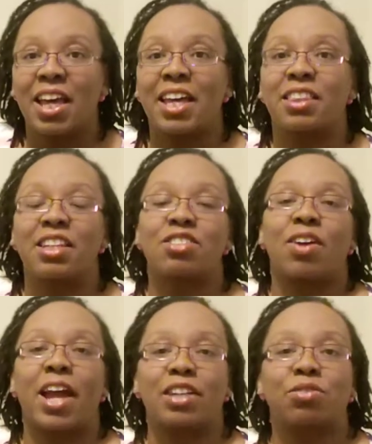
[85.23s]
And these are
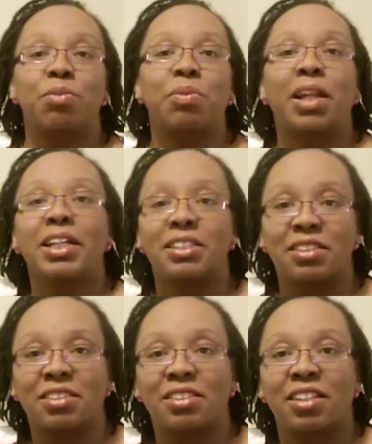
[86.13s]
actual
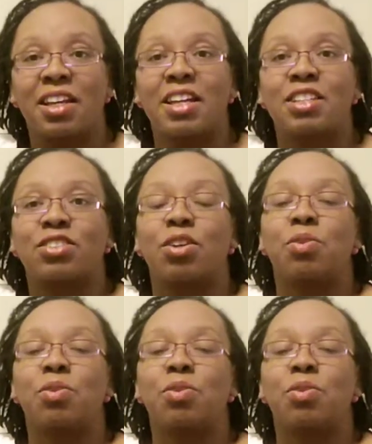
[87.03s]
places. So